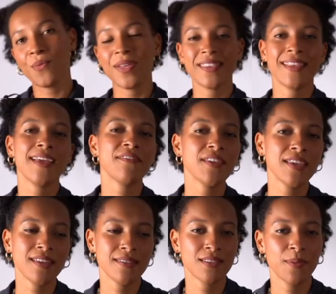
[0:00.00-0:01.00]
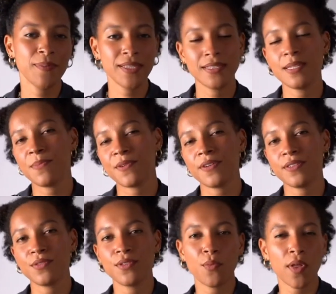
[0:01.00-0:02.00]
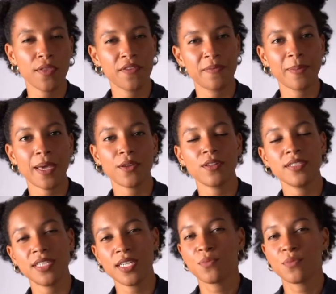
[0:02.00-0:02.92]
When diving a bit deeper into the world of biology,